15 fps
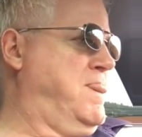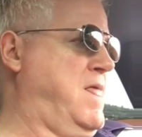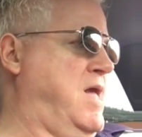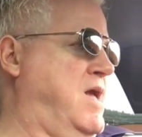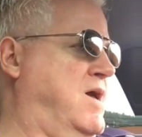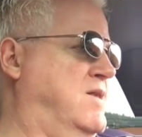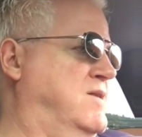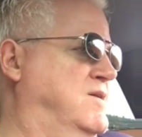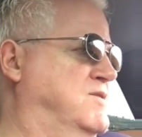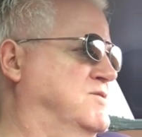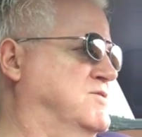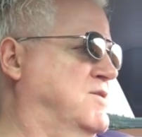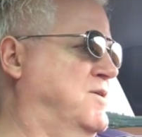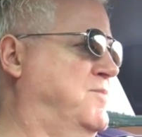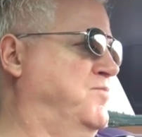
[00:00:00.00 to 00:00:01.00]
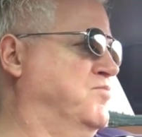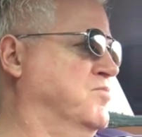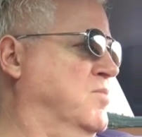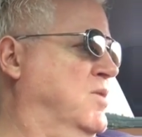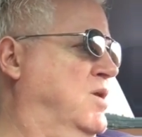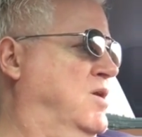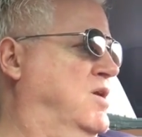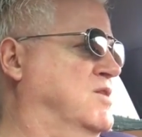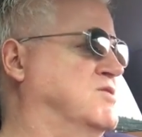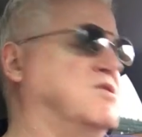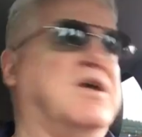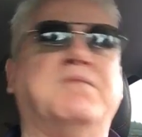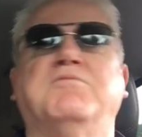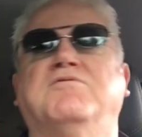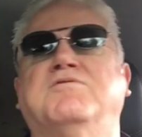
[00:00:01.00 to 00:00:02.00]
and his um, his
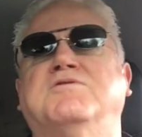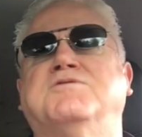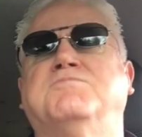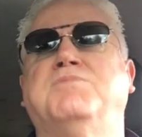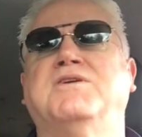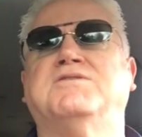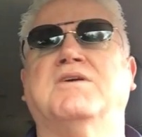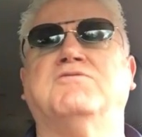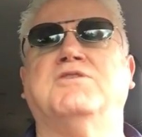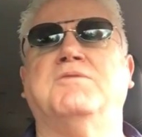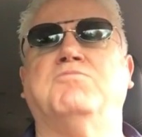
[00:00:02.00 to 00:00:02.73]
name of his B-17